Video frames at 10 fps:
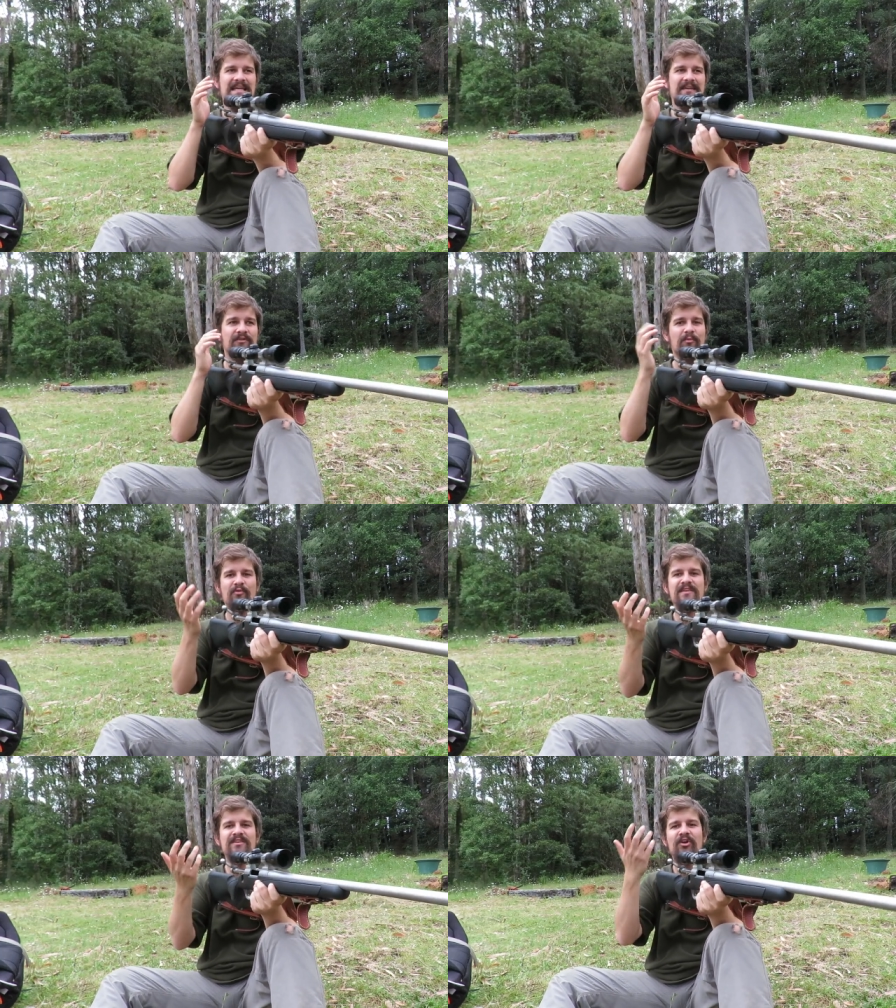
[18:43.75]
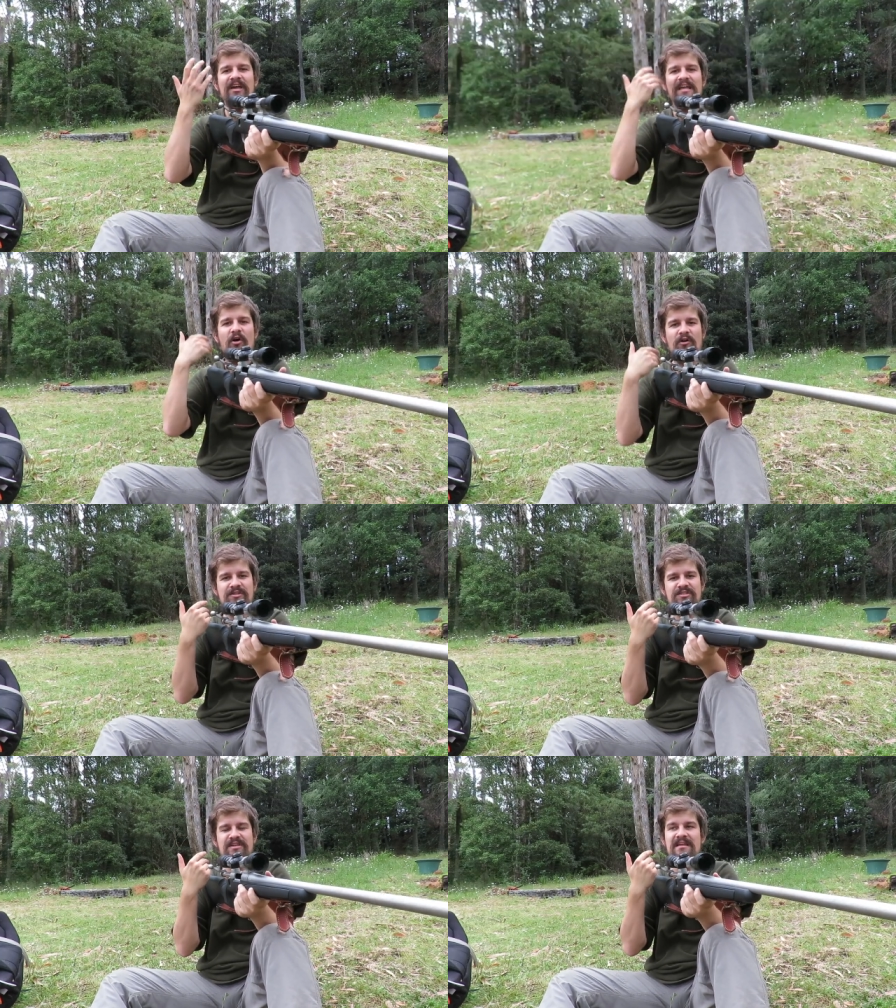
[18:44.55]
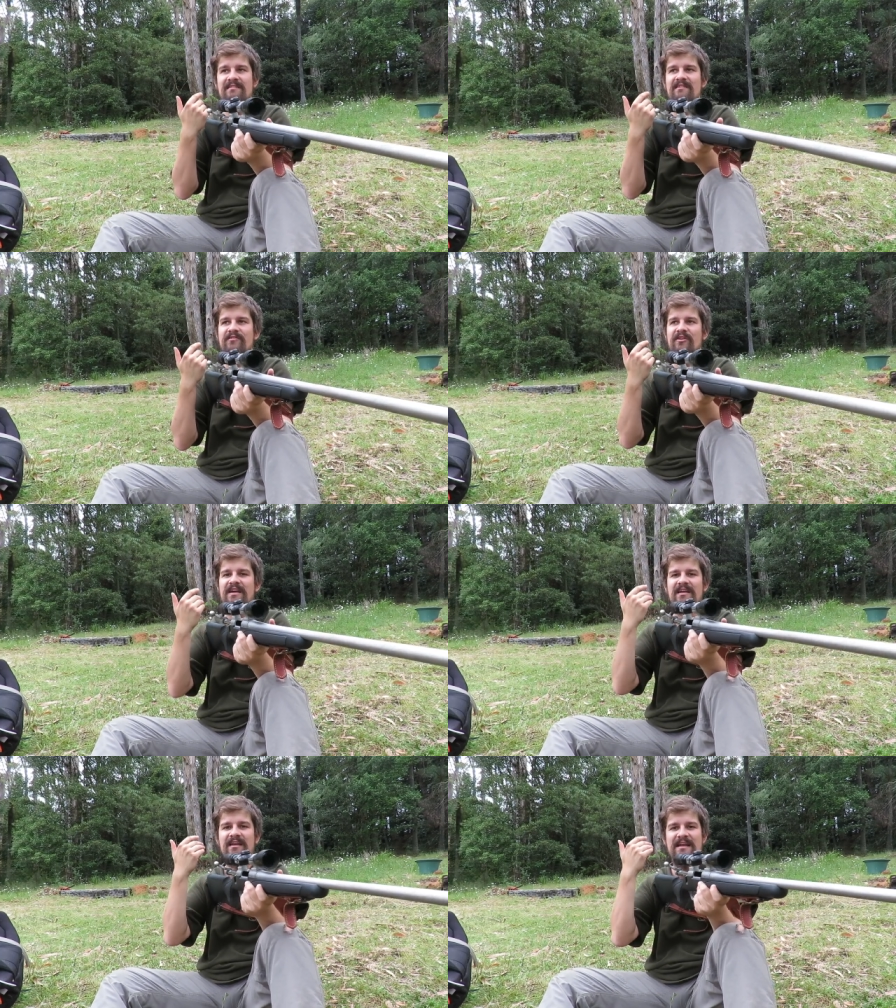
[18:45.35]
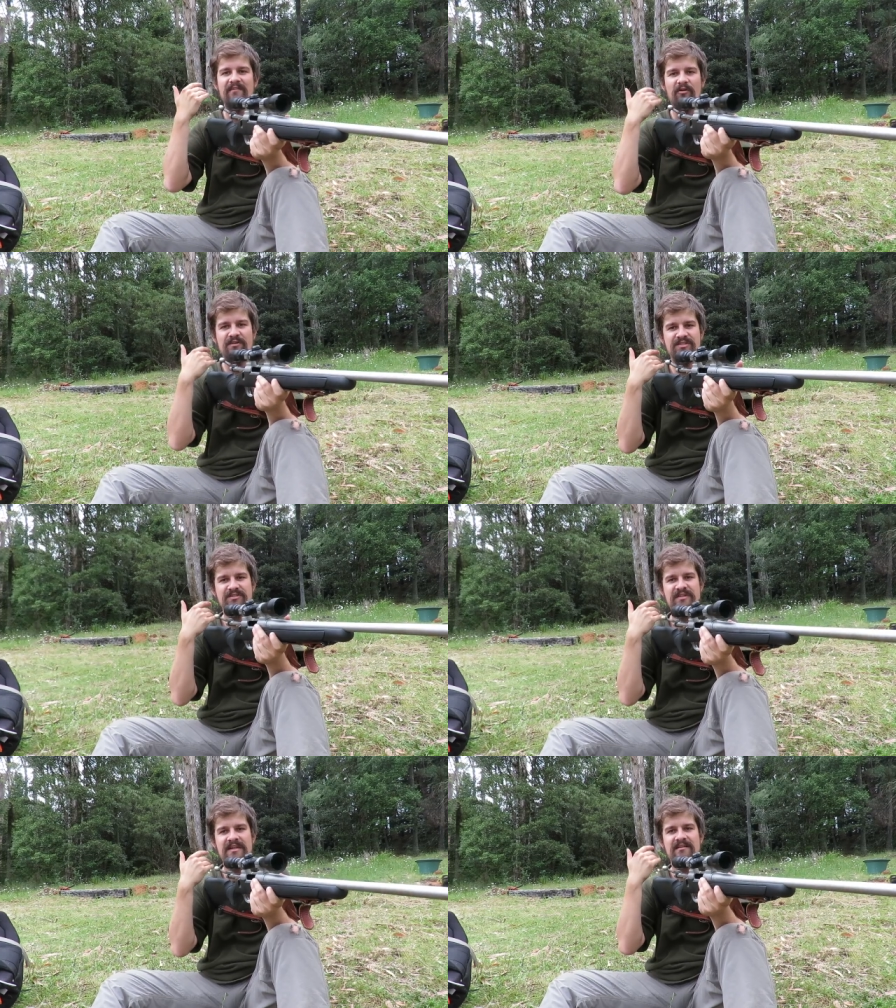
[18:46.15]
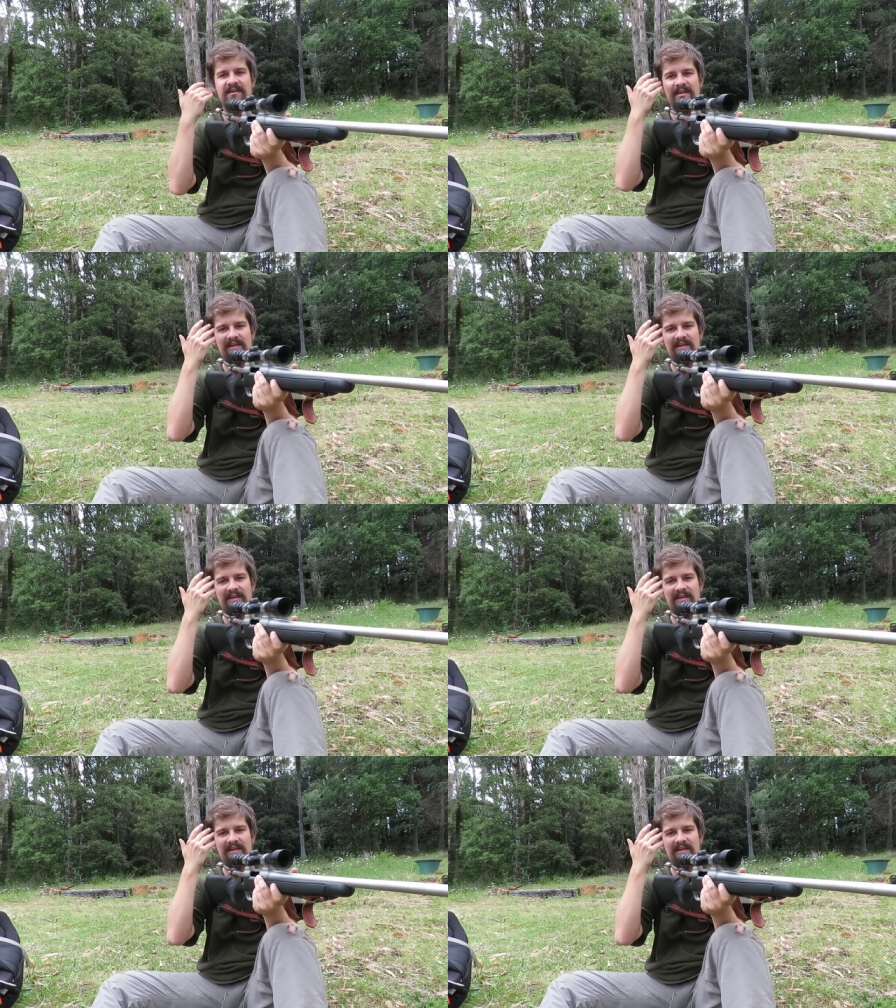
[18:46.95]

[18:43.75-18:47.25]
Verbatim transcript: if you're not breathing you're not getting oxygen in if you're not getting enough oxygen in